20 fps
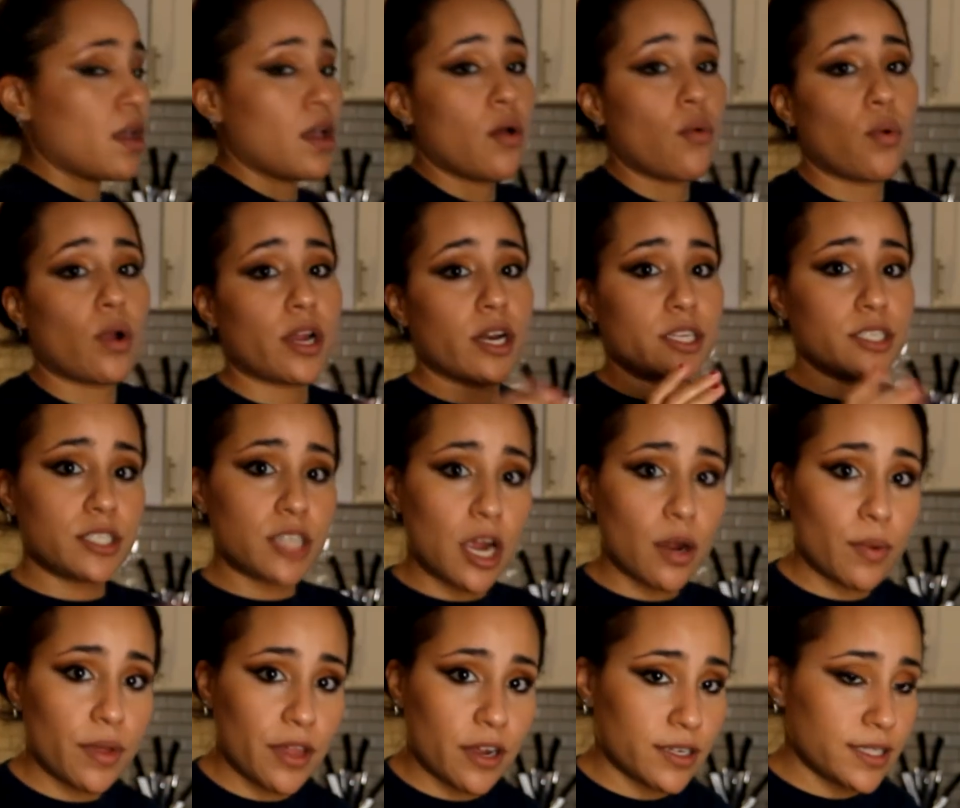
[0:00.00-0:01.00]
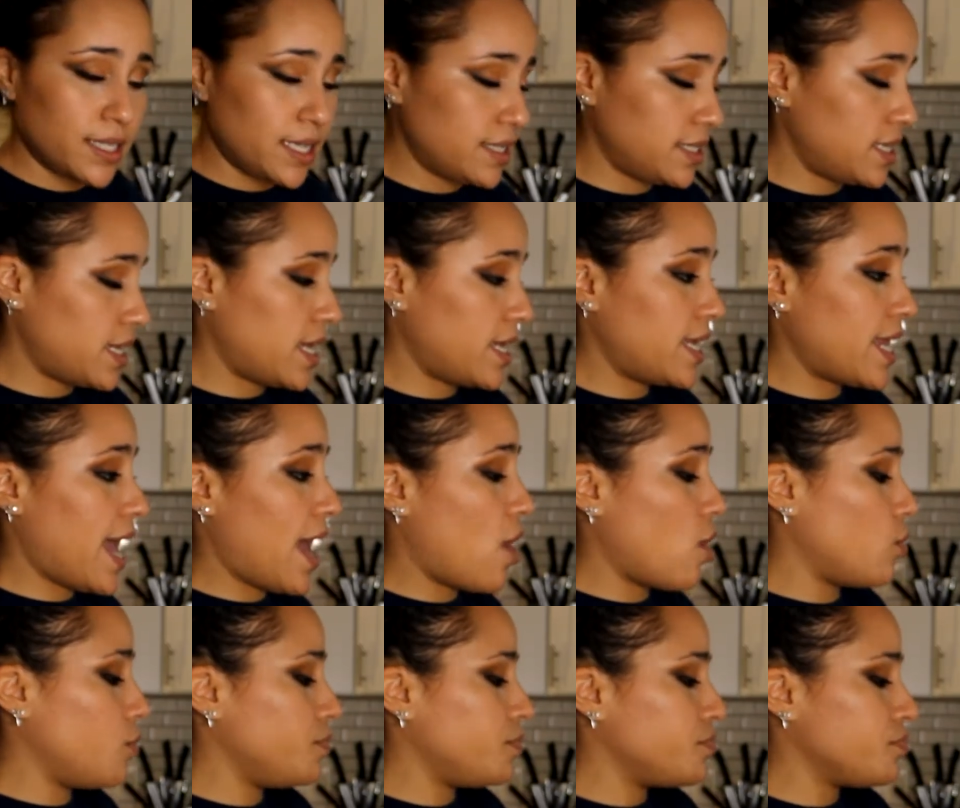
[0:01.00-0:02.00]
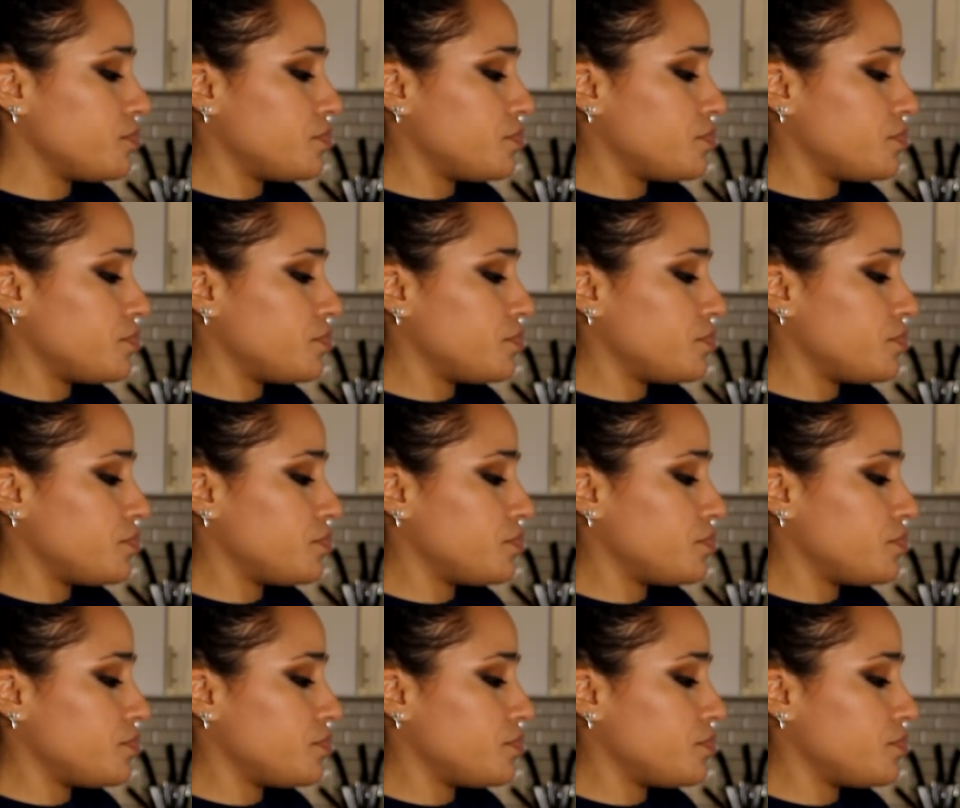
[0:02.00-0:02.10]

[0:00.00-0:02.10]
We're gonna start with our seasoning. Now,